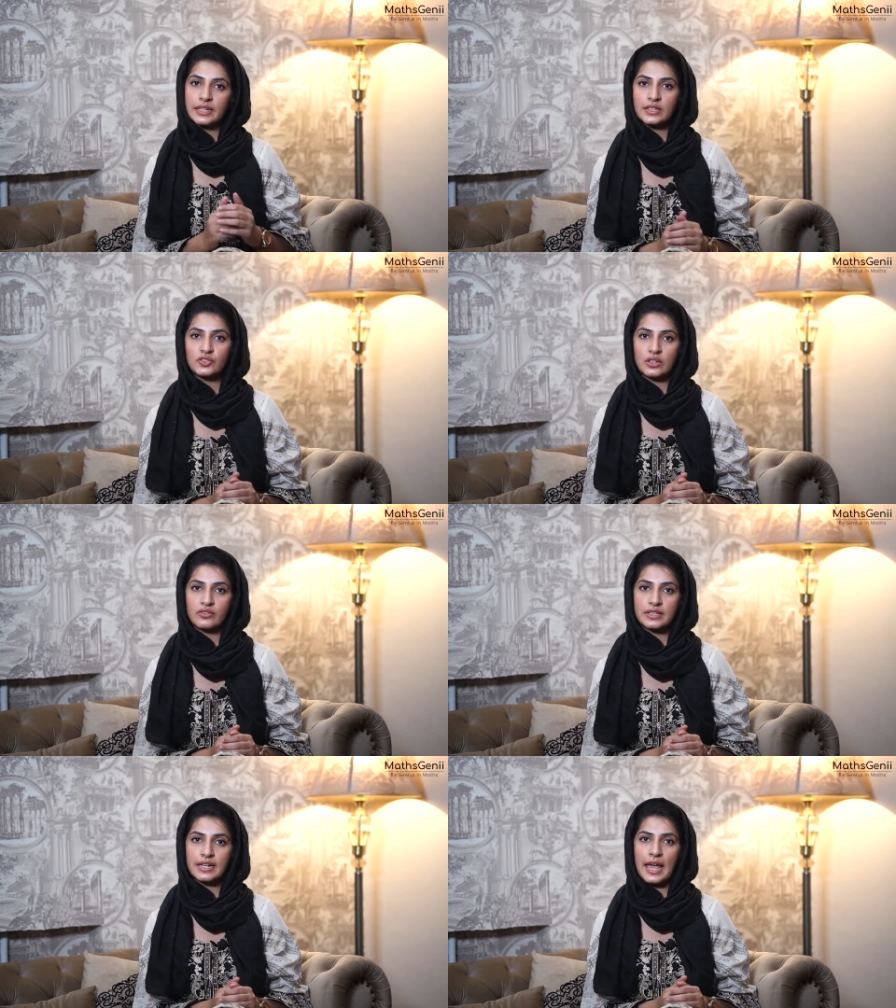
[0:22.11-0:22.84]
their
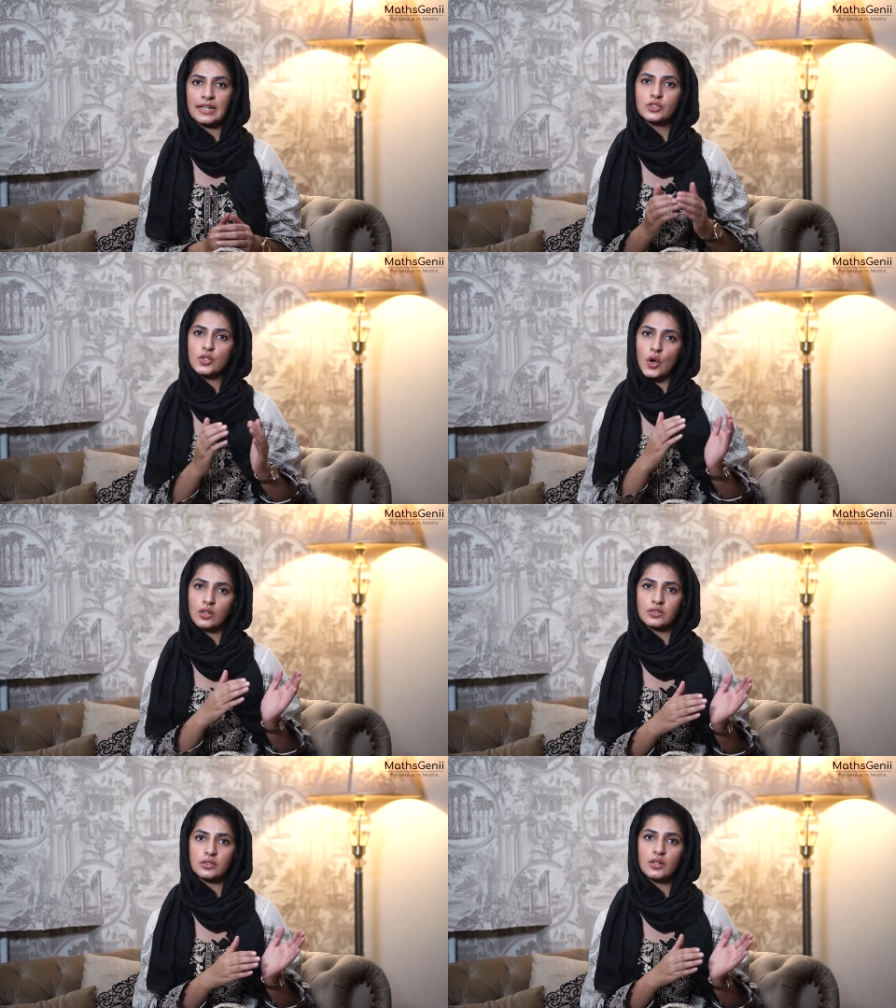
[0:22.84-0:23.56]
children as
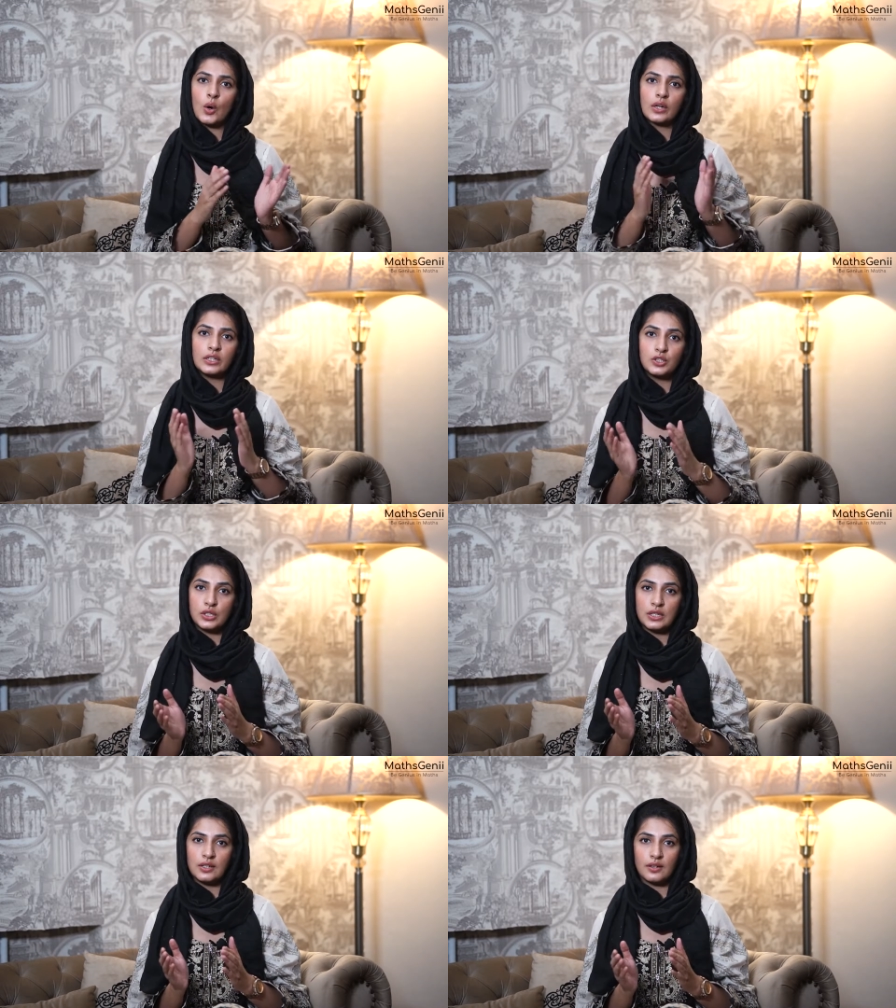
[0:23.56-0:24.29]
doctor or
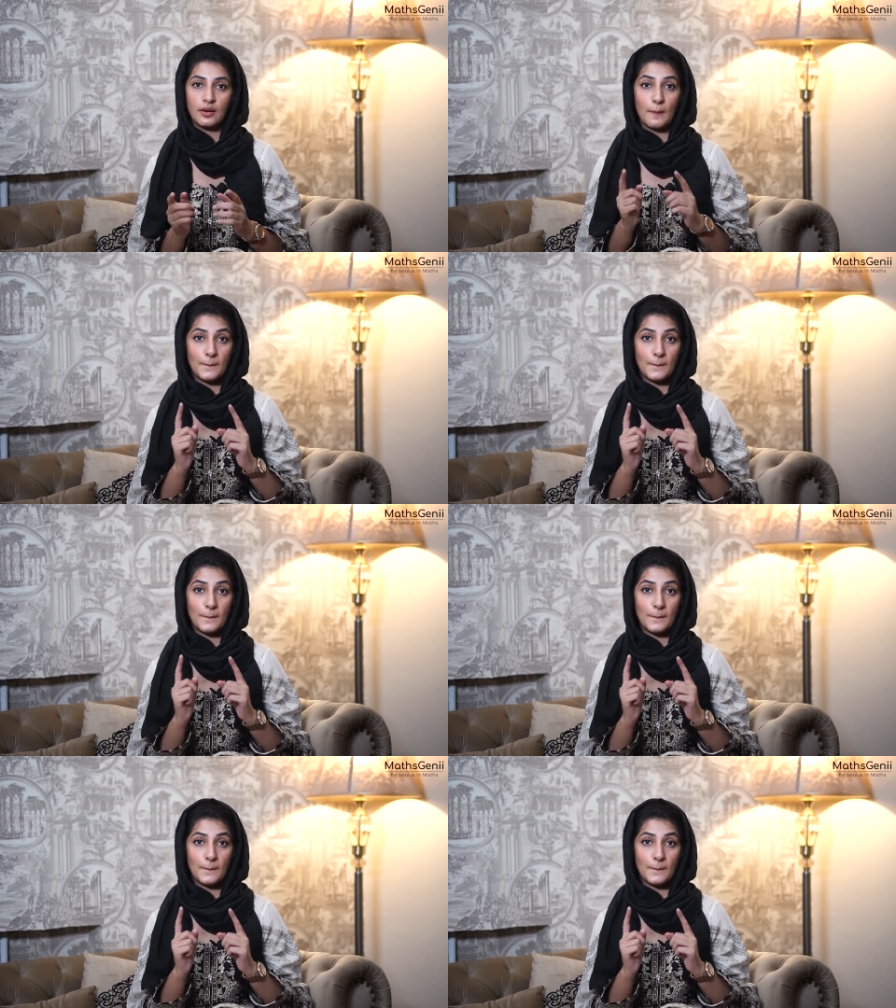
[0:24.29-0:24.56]
engineer,